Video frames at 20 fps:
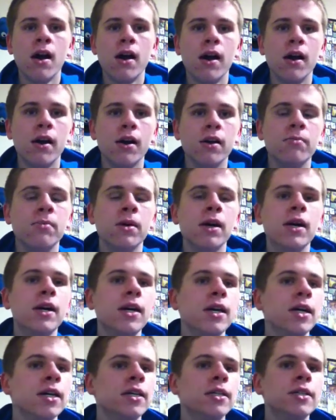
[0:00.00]
um
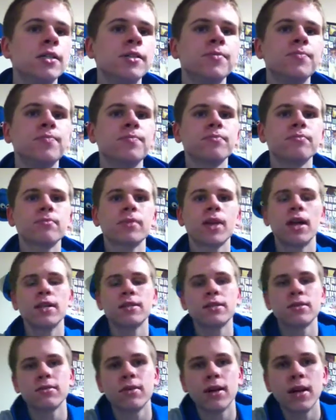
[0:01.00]
I
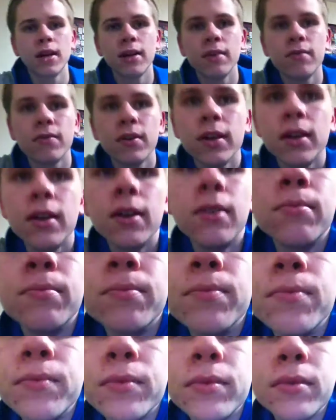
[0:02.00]
still have
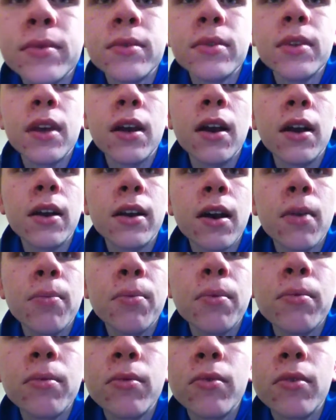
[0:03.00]
um a
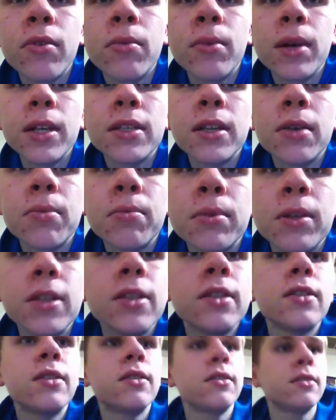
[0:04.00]
couple more of my
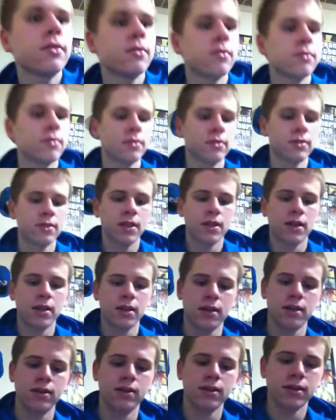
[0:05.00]
supplements
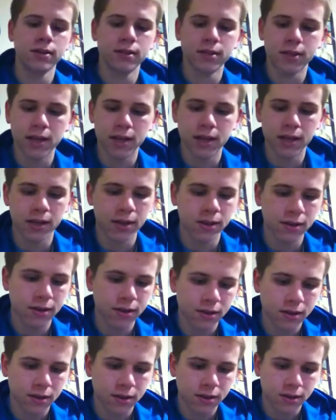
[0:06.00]
that I need to take
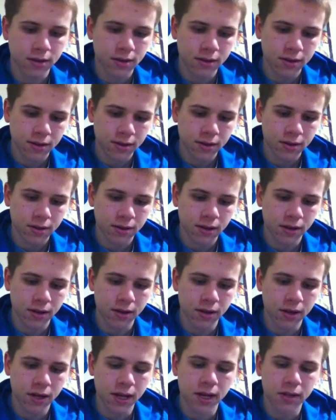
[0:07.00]
uh,
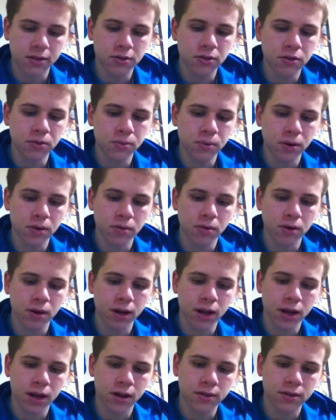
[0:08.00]
I got two
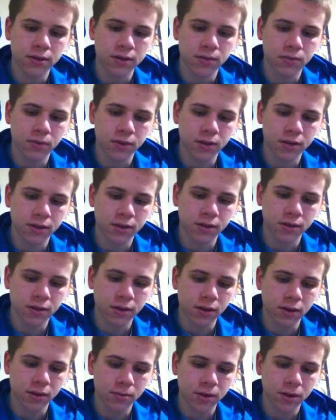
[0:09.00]
pre-workouts and one
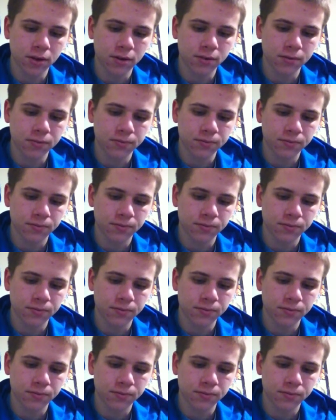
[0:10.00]
thermo